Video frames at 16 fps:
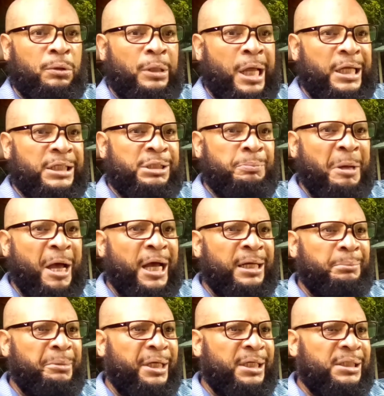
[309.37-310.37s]
like
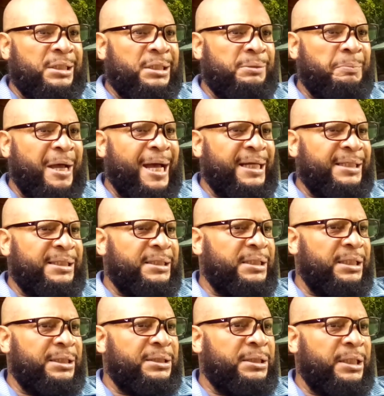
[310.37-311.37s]
Spider Man's spidey
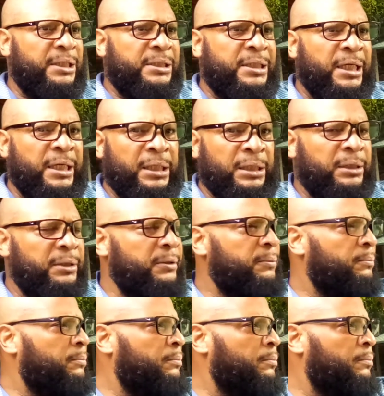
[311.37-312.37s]
sense, they're
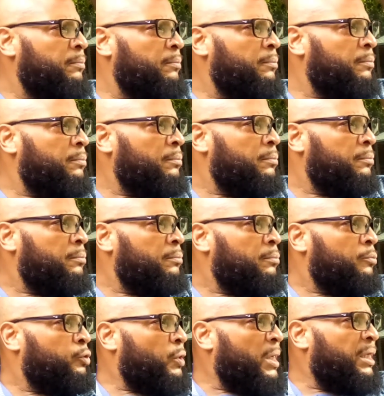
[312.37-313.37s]
tingling
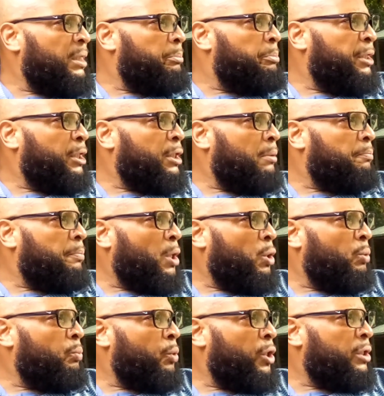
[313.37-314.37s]
trying to pick up
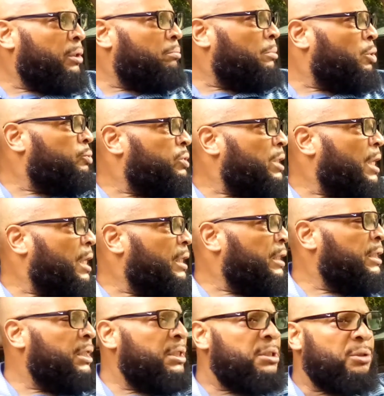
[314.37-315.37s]
on where the Most High
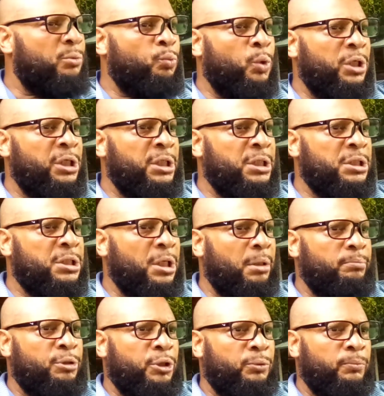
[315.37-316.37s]
is and what He's
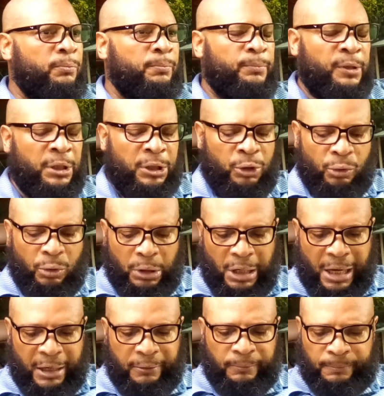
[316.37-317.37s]
up to in your
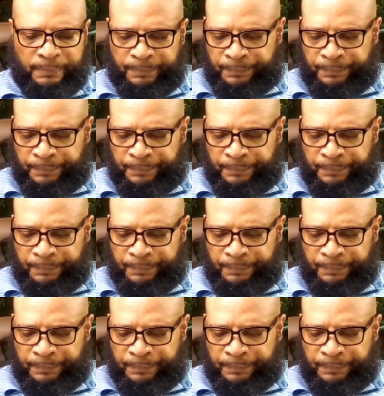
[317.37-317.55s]
life.